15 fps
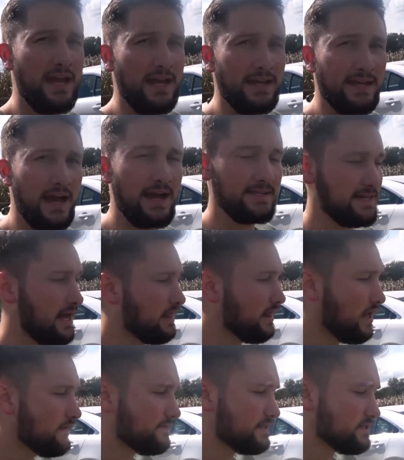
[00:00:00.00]
Guys, I
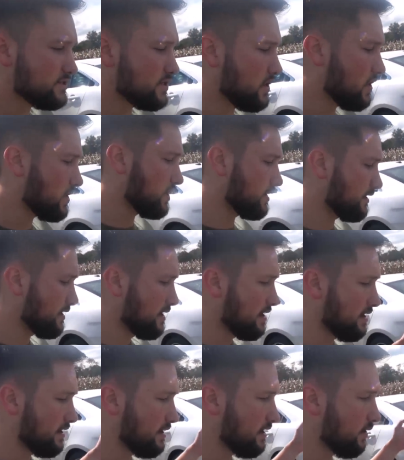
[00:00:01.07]
love this car.
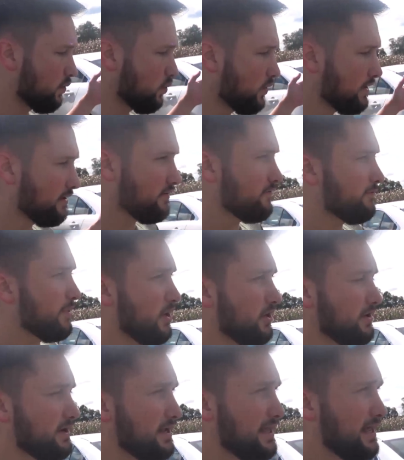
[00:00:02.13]
I wouldn't have bought
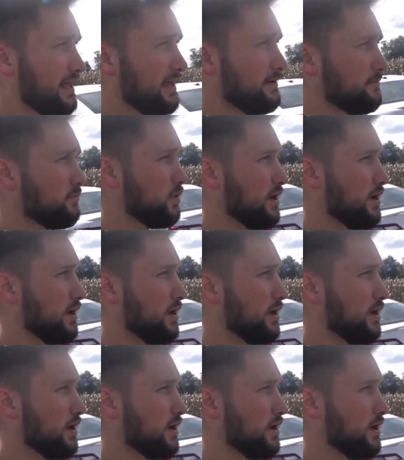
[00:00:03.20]
it again.